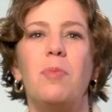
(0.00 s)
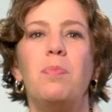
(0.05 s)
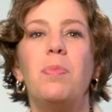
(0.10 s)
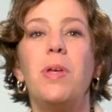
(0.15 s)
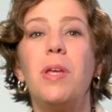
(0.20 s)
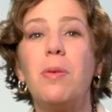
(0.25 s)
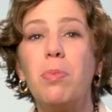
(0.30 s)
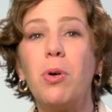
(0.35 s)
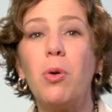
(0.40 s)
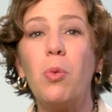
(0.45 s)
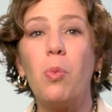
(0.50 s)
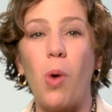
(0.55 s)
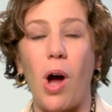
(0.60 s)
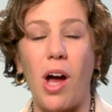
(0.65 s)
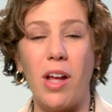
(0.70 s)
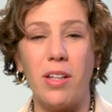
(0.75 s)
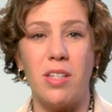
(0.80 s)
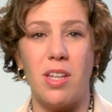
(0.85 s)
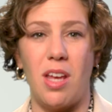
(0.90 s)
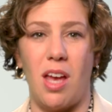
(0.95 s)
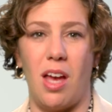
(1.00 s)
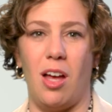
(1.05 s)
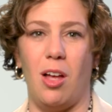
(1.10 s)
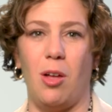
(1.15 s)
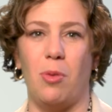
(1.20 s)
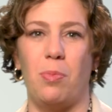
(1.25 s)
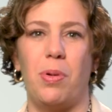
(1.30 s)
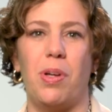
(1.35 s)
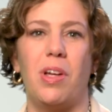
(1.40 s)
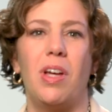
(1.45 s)
People want to
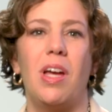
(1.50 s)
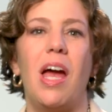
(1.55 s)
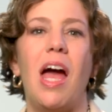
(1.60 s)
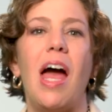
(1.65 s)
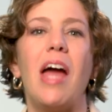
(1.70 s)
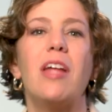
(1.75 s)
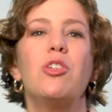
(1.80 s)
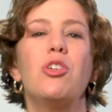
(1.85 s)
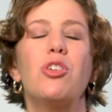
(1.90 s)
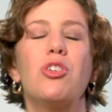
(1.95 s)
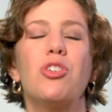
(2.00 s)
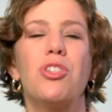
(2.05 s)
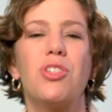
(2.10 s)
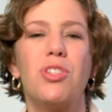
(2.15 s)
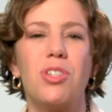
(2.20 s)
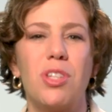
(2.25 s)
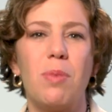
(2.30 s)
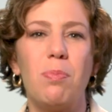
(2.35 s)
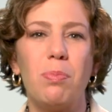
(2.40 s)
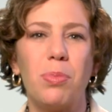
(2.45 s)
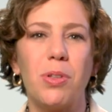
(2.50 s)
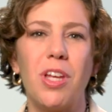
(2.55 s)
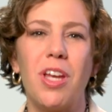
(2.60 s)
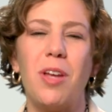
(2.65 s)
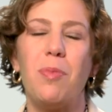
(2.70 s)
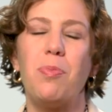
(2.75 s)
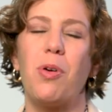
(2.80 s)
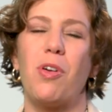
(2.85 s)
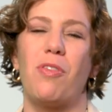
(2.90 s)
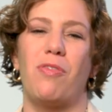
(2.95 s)
help, and you're
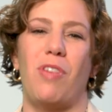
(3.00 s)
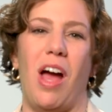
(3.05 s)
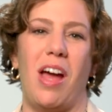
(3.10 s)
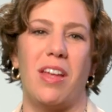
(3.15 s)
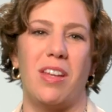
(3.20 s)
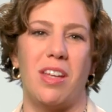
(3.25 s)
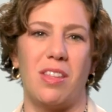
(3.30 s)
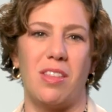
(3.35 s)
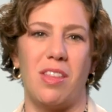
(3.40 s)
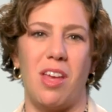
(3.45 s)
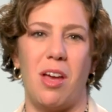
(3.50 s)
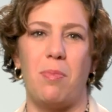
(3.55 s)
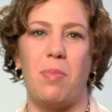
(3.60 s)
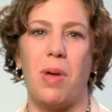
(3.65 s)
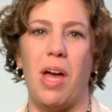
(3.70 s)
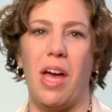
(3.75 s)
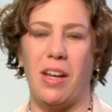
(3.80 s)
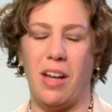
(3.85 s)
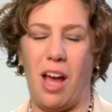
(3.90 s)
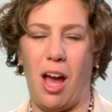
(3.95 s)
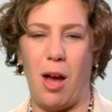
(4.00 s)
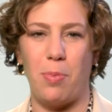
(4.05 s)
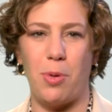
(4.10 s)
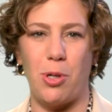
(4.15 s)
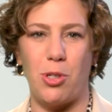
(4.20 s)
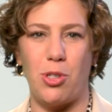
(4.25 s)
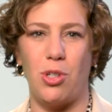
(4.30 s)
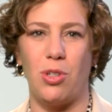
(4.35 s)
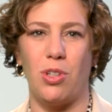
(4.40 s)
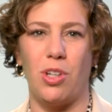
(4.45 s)
simply providing them an
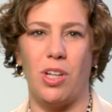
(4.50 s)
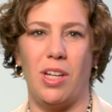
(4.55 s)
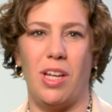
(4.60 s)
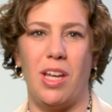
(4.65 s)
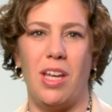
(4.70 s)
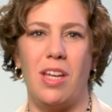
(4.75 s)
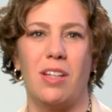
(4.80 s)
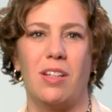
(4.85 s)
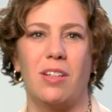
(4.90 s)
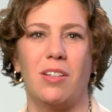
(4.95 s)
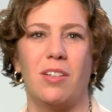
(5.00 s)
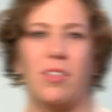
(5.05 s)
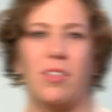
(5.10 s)
opportunity.